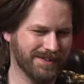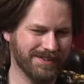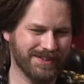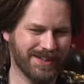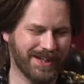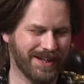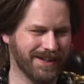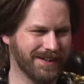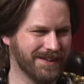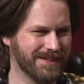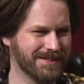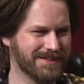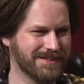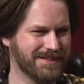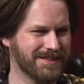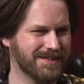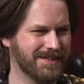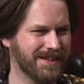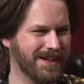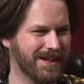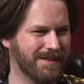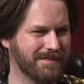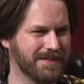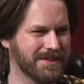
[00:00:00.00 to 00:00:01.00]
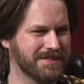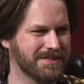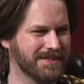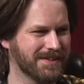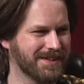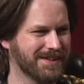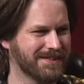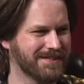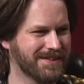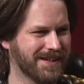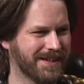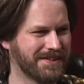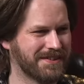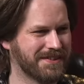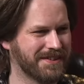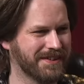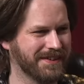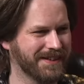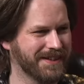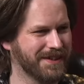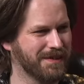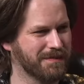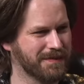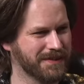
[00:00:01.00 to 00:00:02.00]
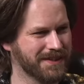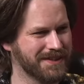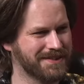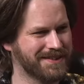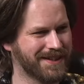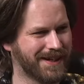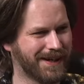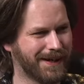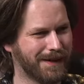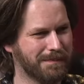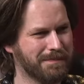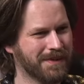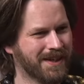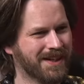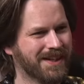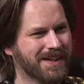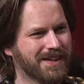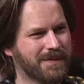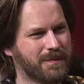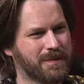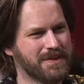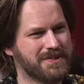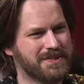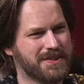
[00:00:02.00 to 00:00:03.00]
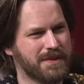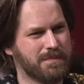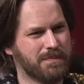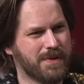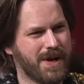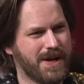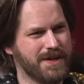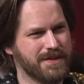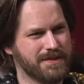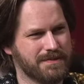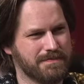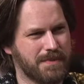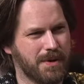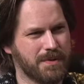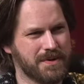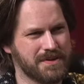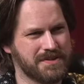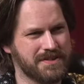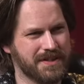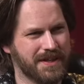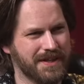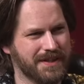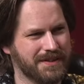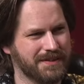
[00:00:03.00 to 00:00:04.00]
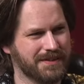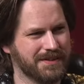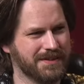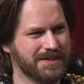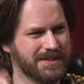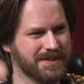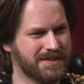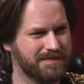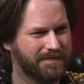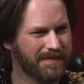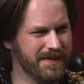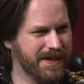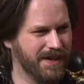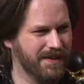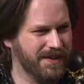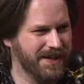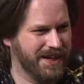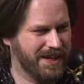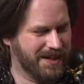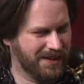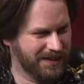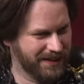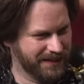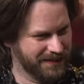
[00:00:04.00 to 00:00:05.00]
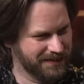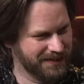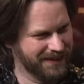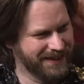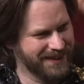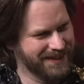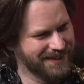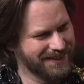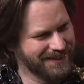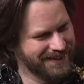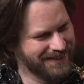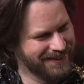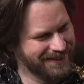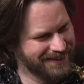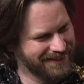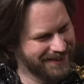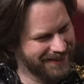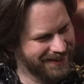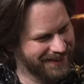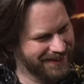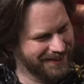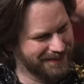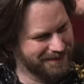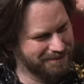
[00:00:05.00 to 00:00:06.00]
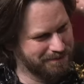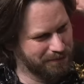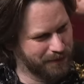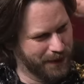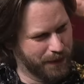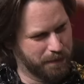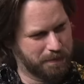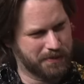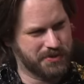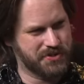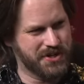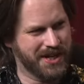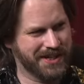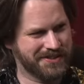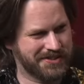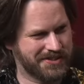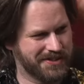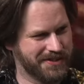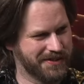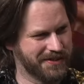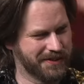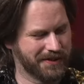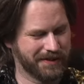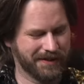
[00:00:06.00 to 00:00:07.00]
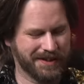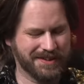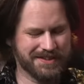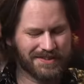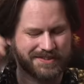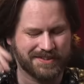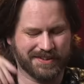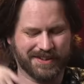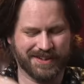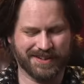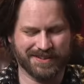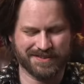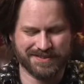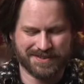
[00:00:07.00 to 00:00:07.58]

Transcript: yeah. It's obviously intentionally over the top. We see him riding his motorcycle, and it's he's very like, clearly a, a rear projection or green screen or